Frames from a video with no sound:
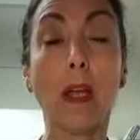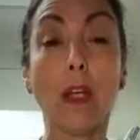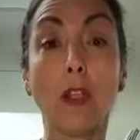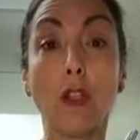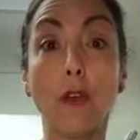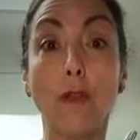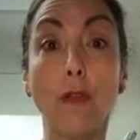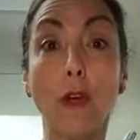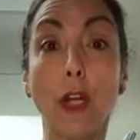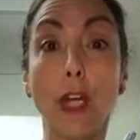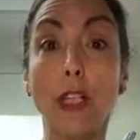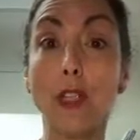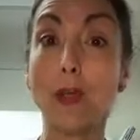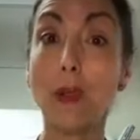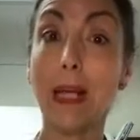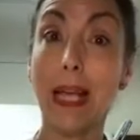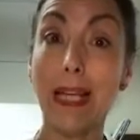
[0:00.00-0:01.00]
Don't forget
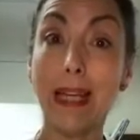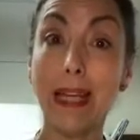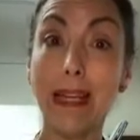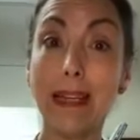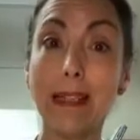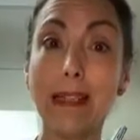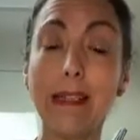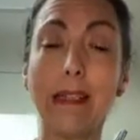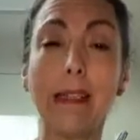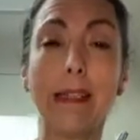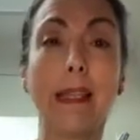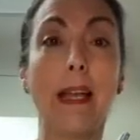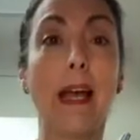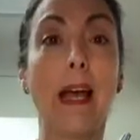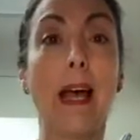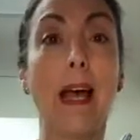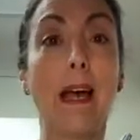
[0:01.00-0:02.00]
to like it,
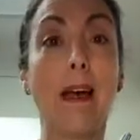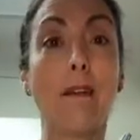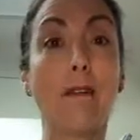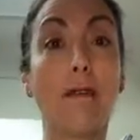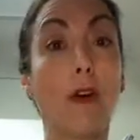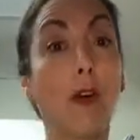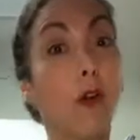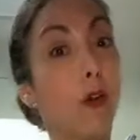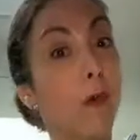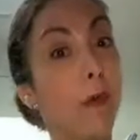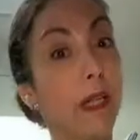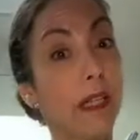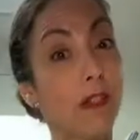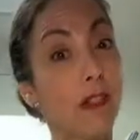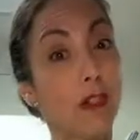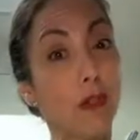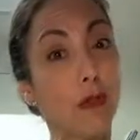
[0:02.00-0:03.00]
follow me
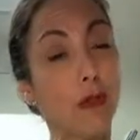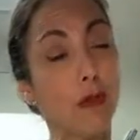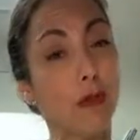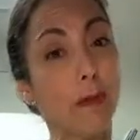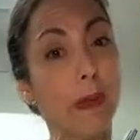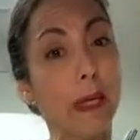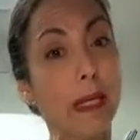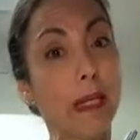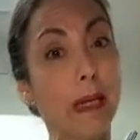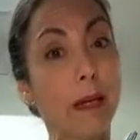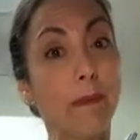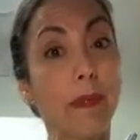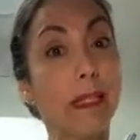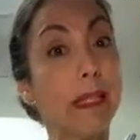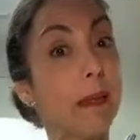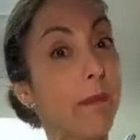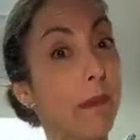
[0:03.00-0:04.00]
in social media,
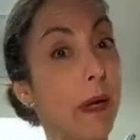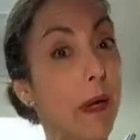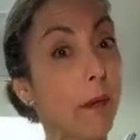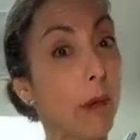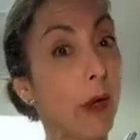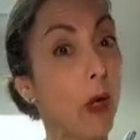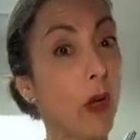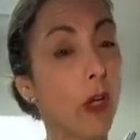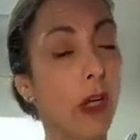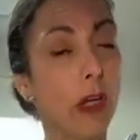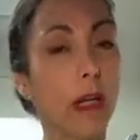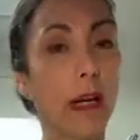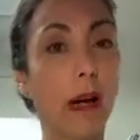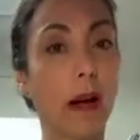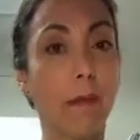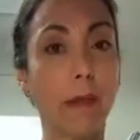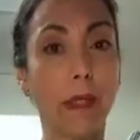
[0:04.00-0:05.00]
visit my blog
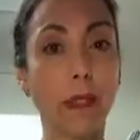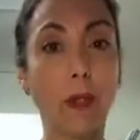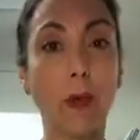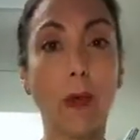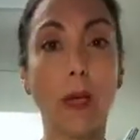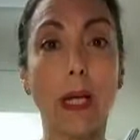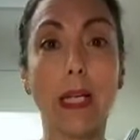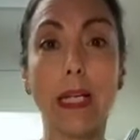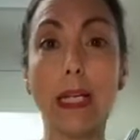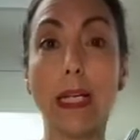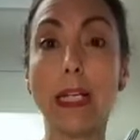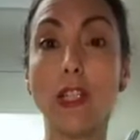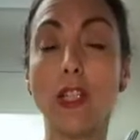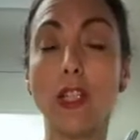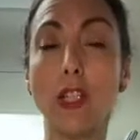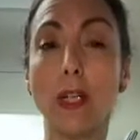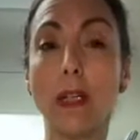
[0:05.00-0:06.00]

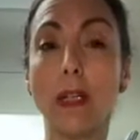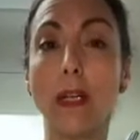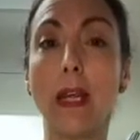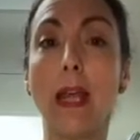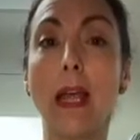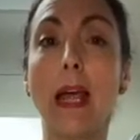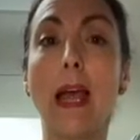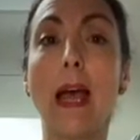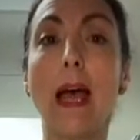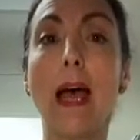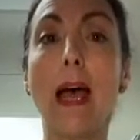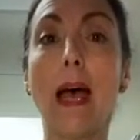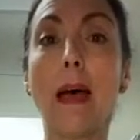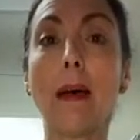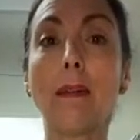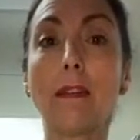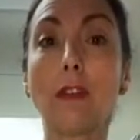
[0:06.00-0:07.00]

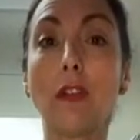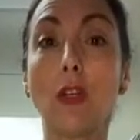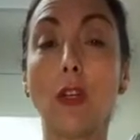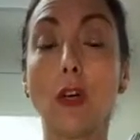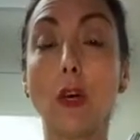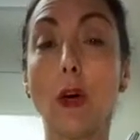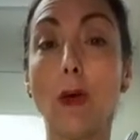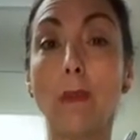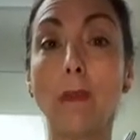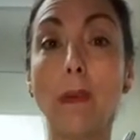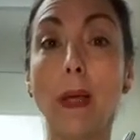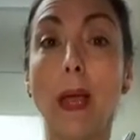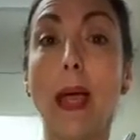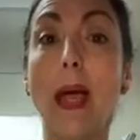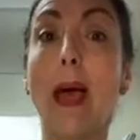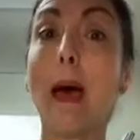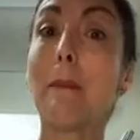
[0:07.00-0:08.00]
carmensorganickitchen.com,
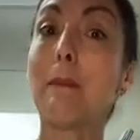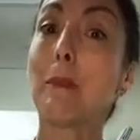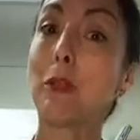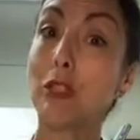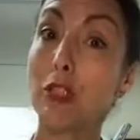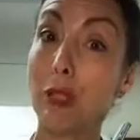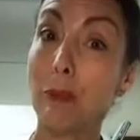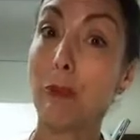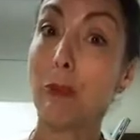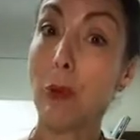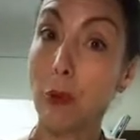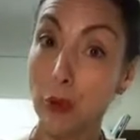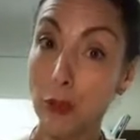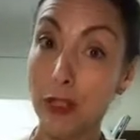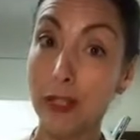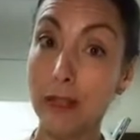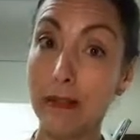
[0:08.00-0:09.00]
and most
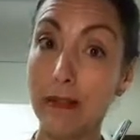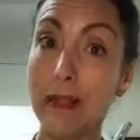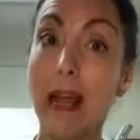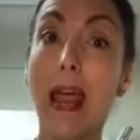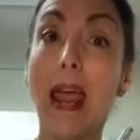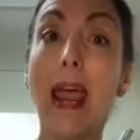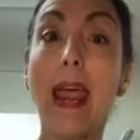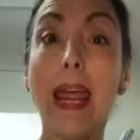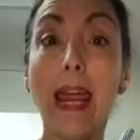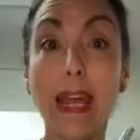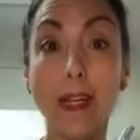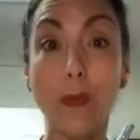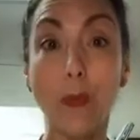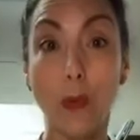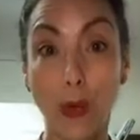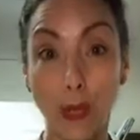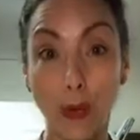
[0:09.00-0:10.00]
important,
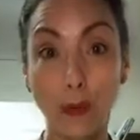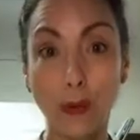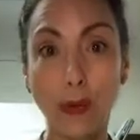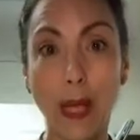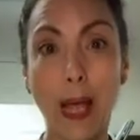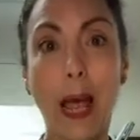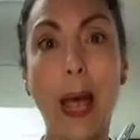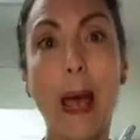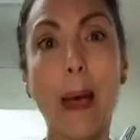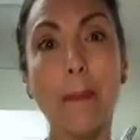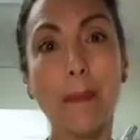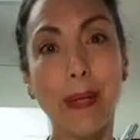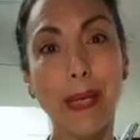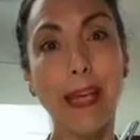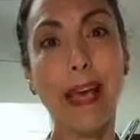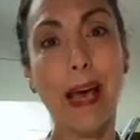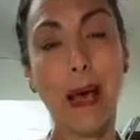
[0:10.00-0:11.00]
eat well and
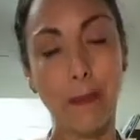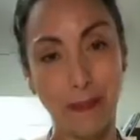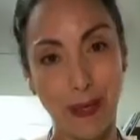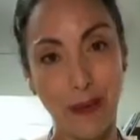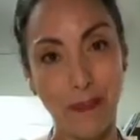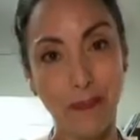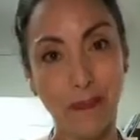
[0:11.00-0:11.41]
be happy.